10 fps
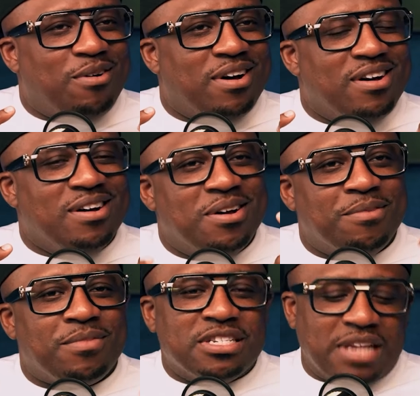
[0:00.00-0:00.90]

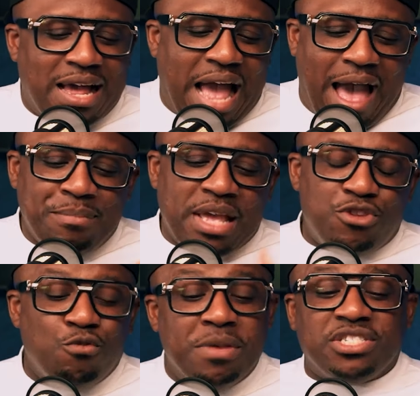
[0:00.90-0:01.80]
Because
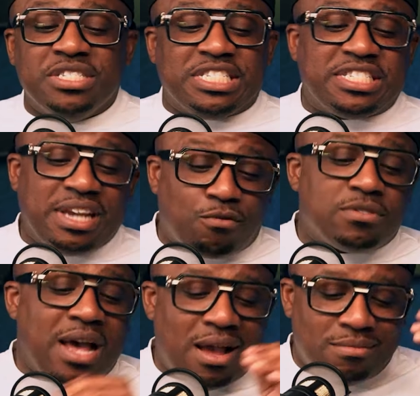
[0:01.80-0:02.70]
you mentioned this several
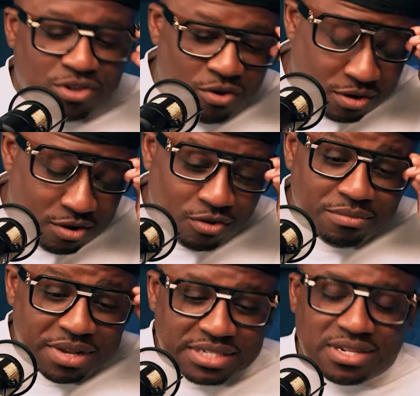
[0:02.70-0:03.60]
times on the
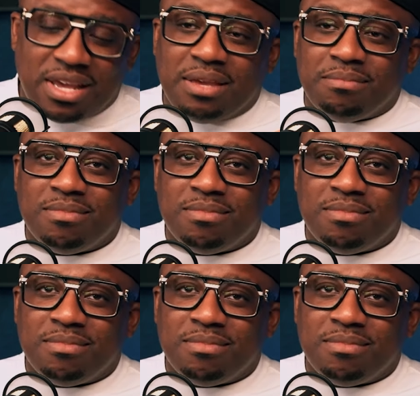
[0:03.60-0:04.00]
mixtape,